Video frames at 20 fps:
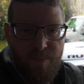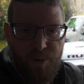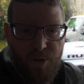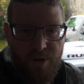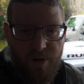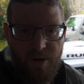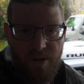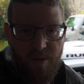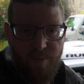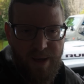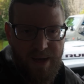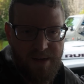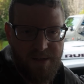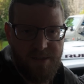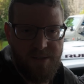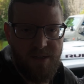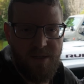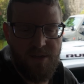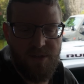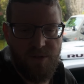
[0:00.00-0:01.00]
I pull it out of the back
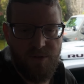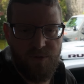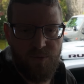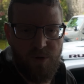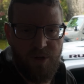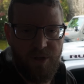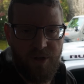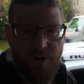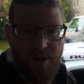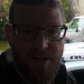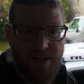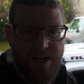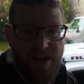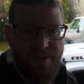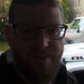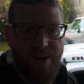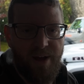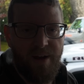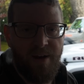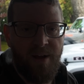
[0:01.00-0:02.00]
seat. So it's really great to
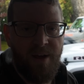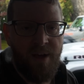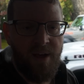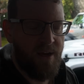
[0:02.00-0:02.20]
have that